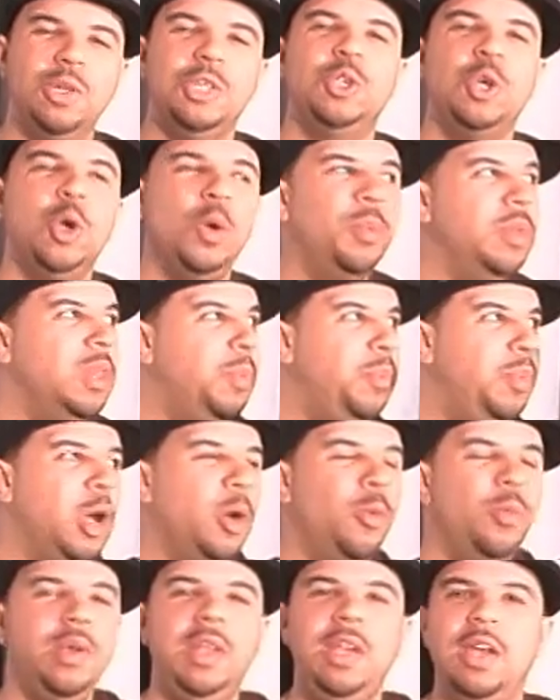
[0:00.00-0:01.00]
would chirp and the
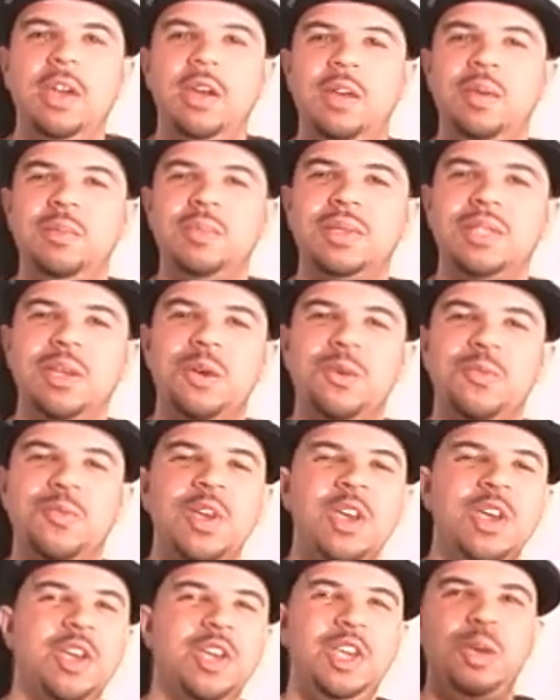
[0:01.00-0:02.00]
parrot would hear himself,
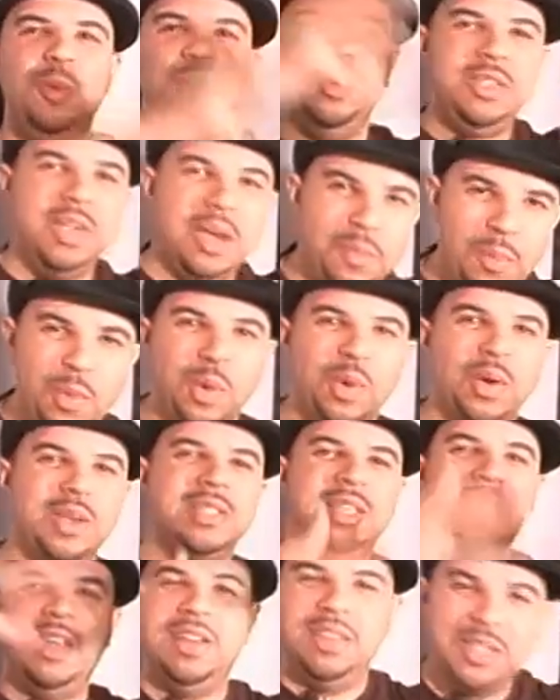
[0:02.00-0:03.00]
he would get more
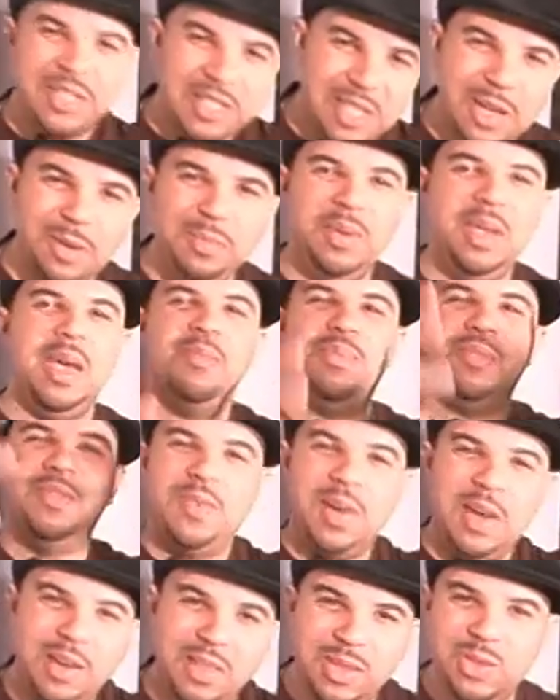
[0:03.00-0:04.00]
excited and sound would be
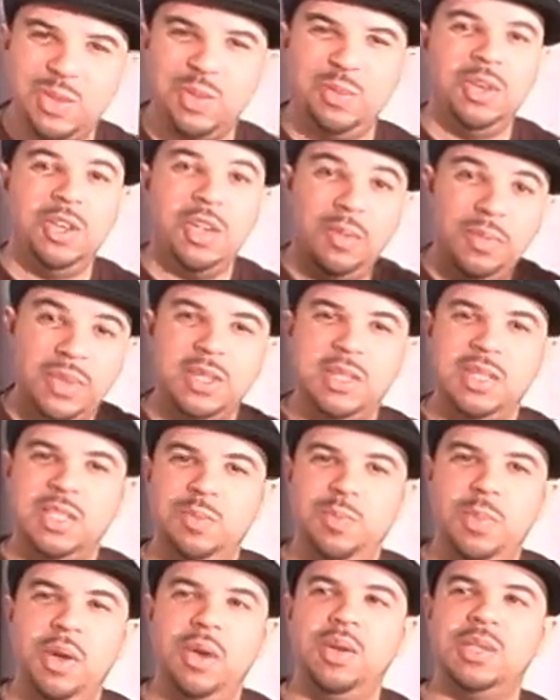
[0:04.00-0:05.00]
amplified, and this would become this
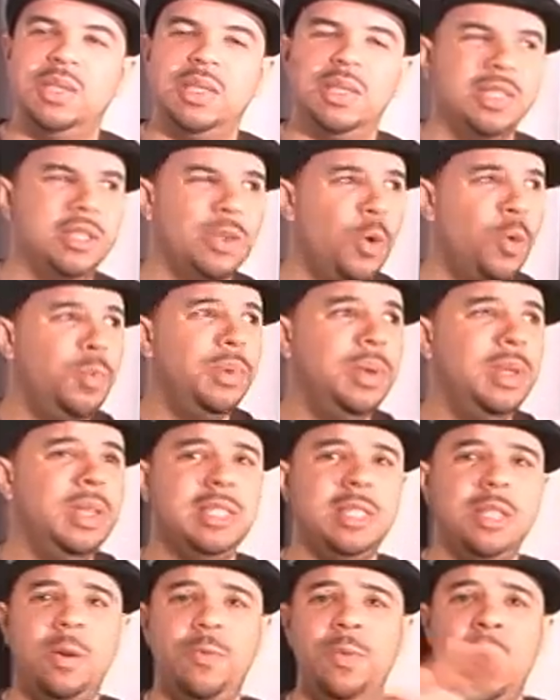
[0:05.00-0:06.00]
experience. And this opened
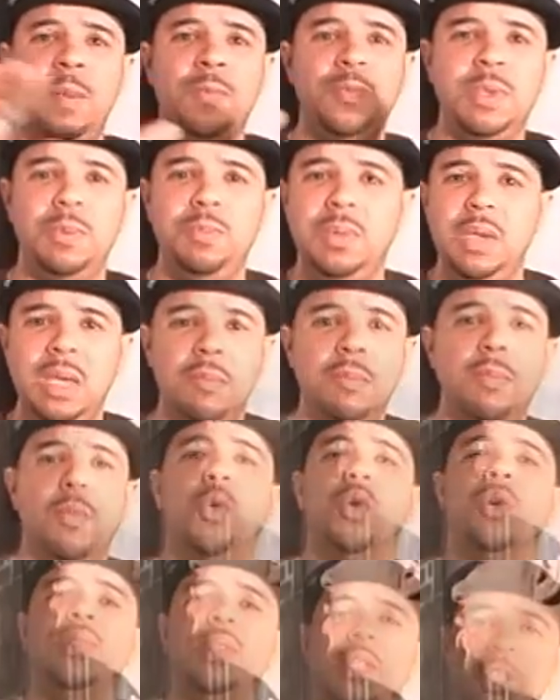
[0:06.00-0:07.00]
itself up to being
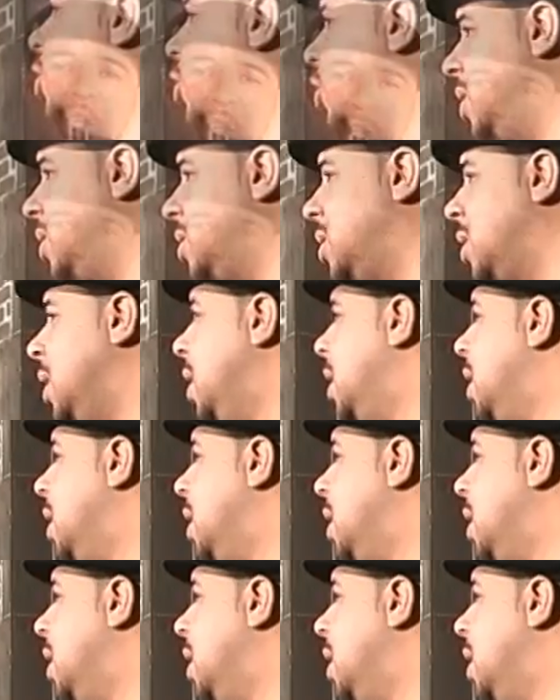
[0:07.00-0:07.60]
more than just